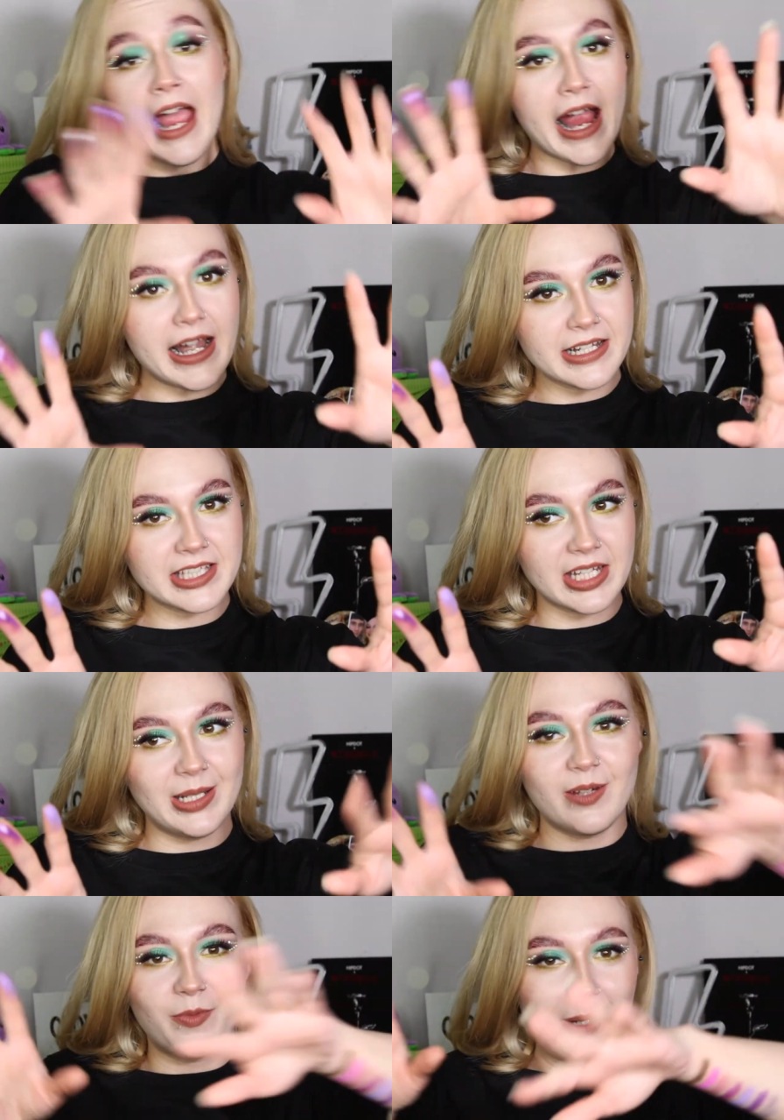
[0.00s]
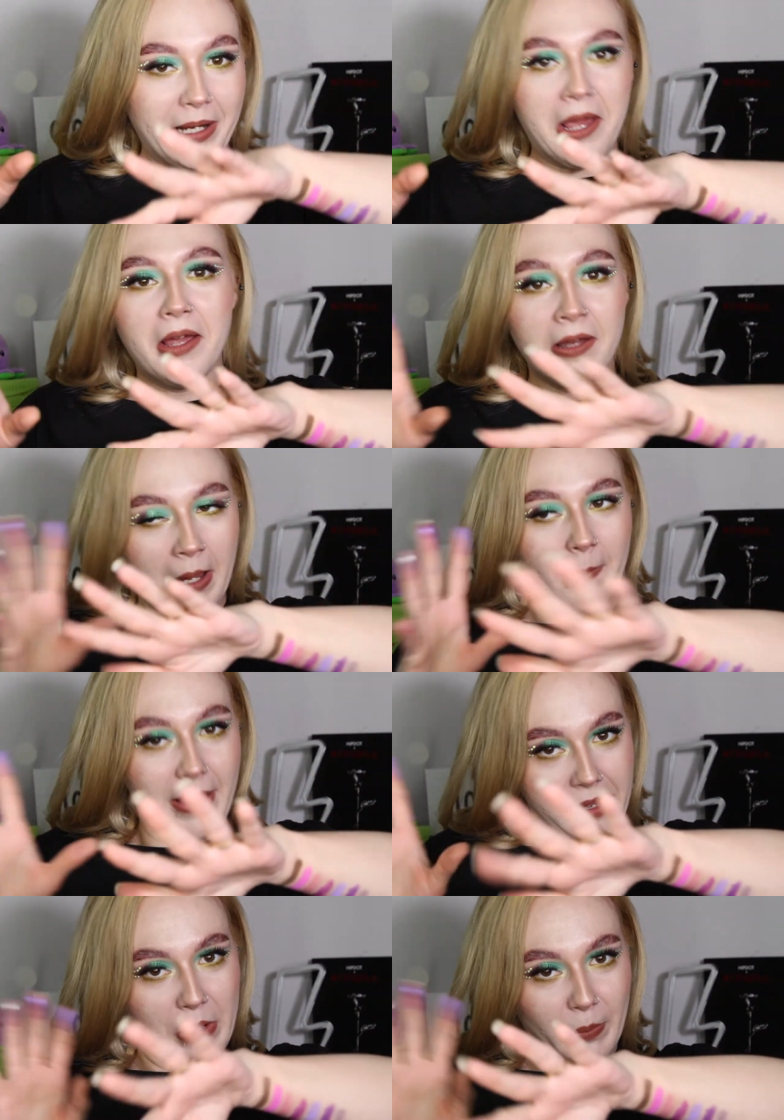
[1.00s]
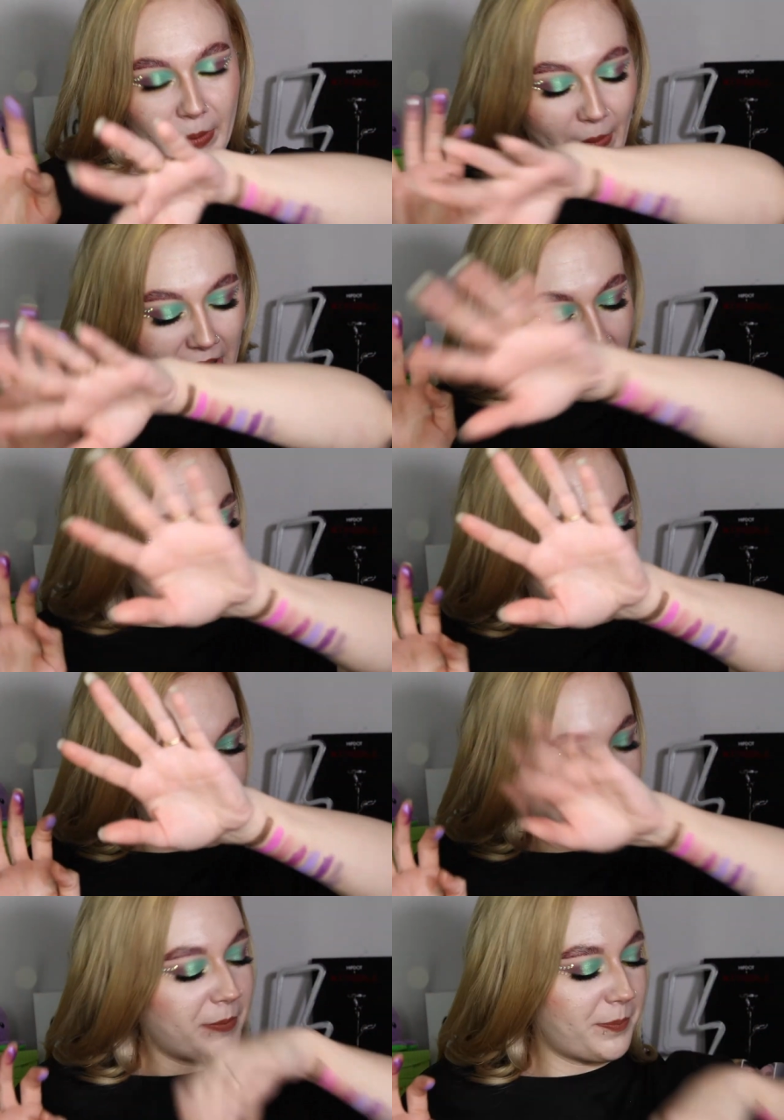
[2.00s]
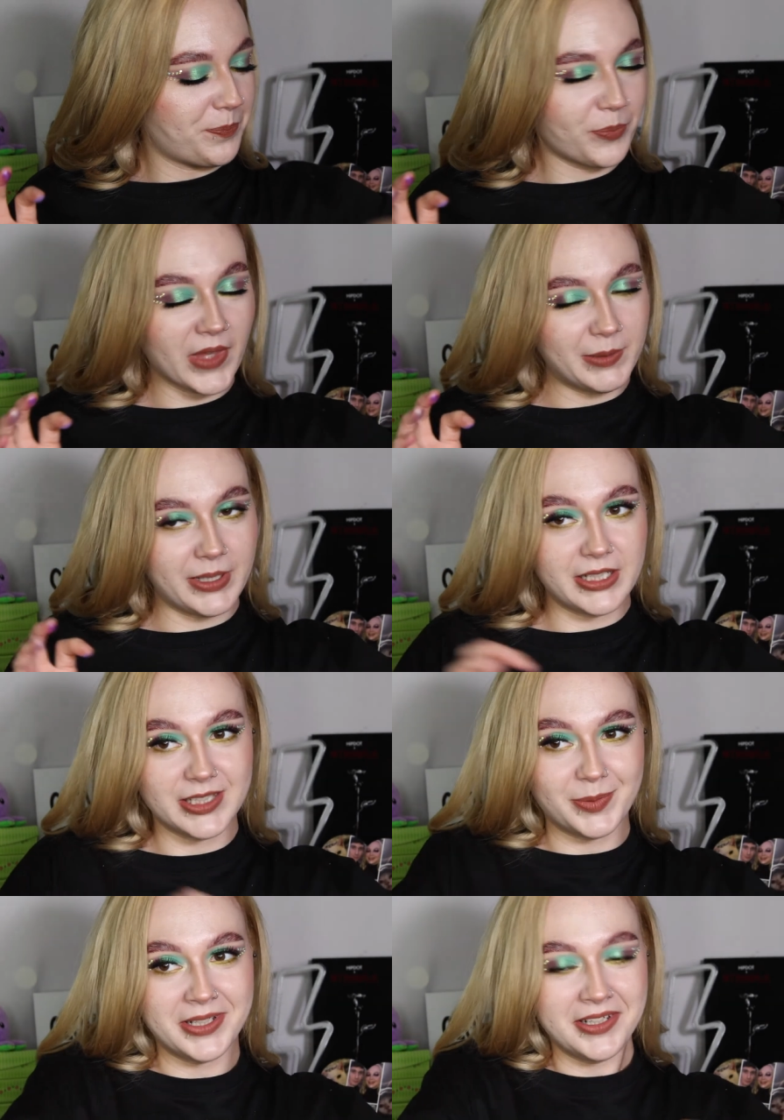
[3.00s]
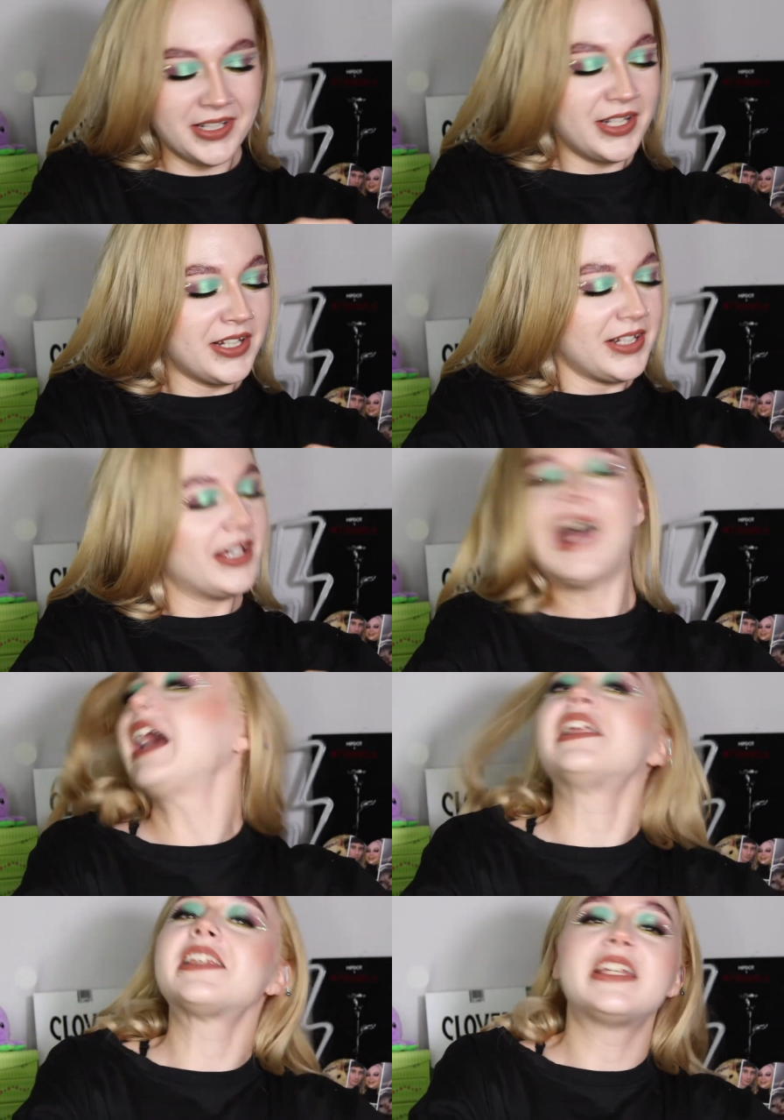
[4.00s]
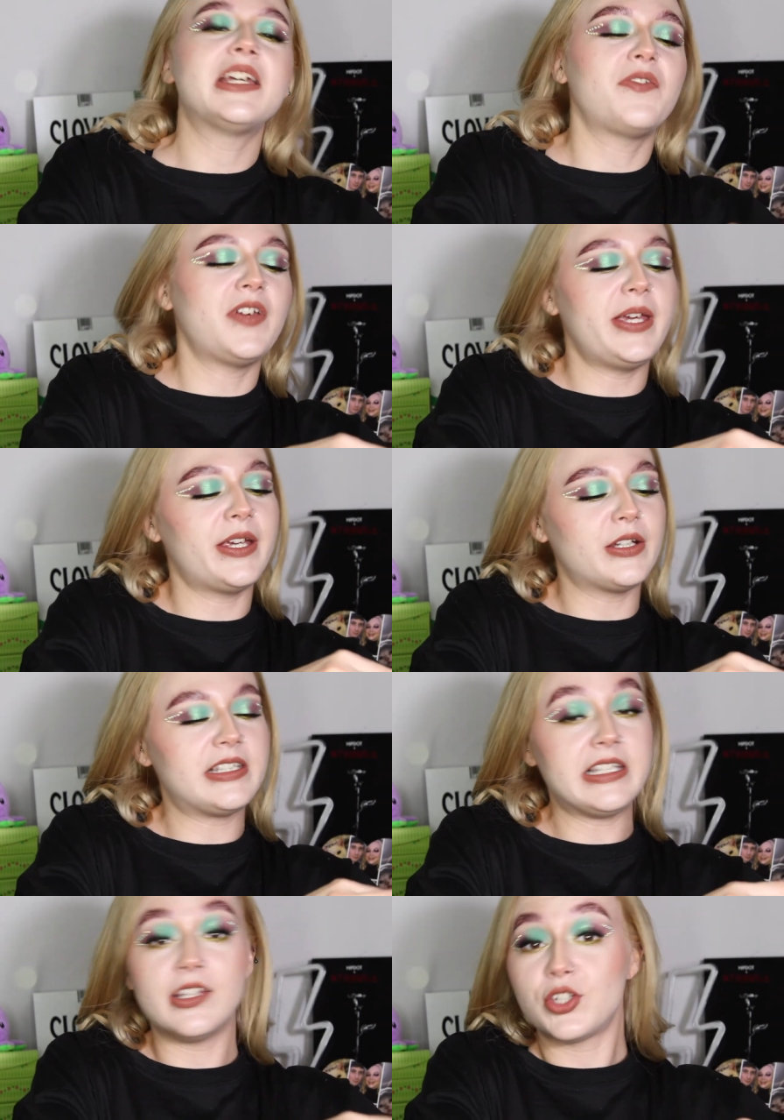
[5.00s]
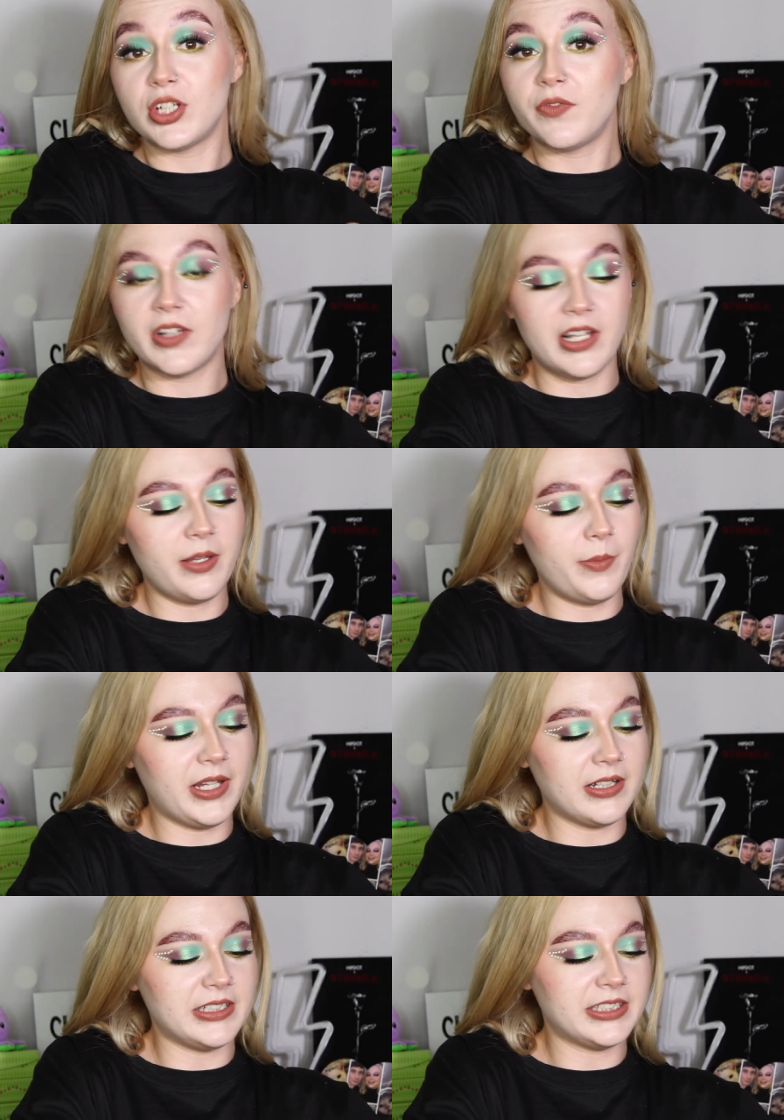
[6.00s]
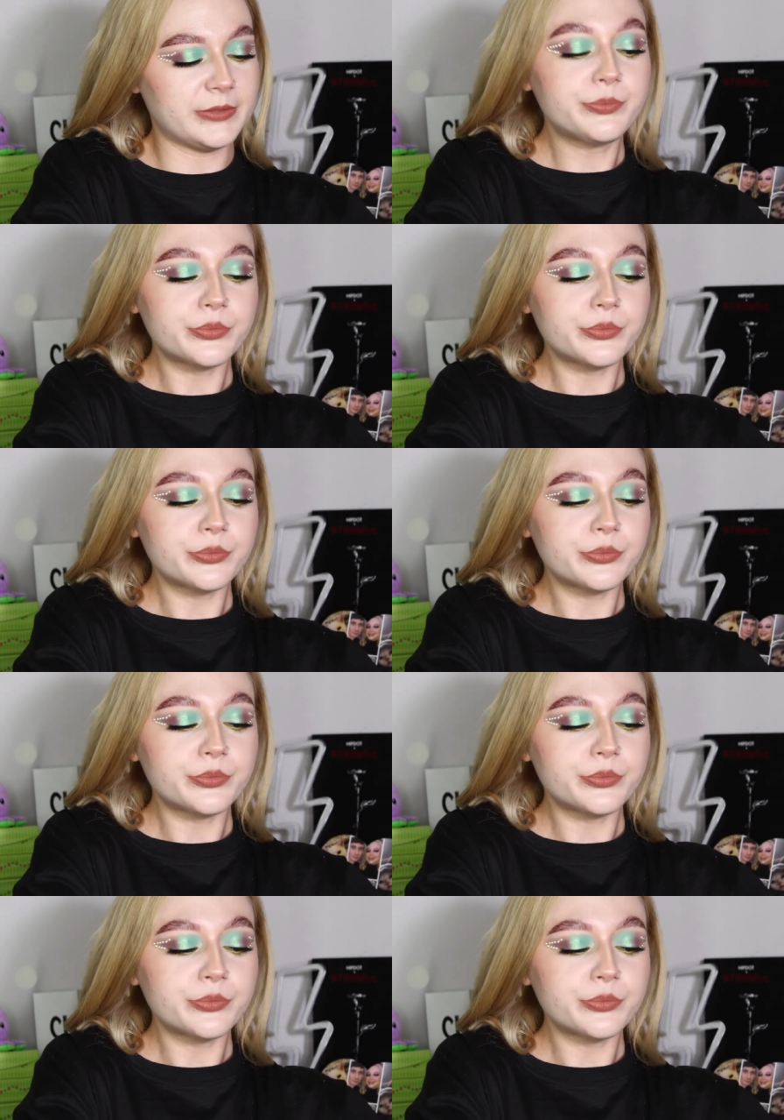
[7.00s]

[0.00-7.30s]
I had to see if my my helper back there, my husband, had to see if he could see the shift in it, because